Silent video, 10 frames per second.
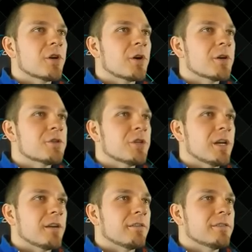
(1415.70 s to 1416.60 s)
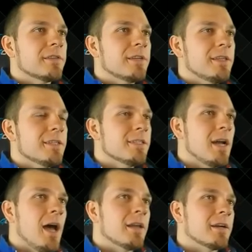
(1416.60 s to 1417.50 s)
urchin. No one
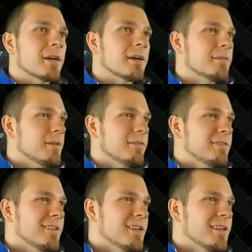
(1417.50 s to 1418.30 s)
out of here. We don't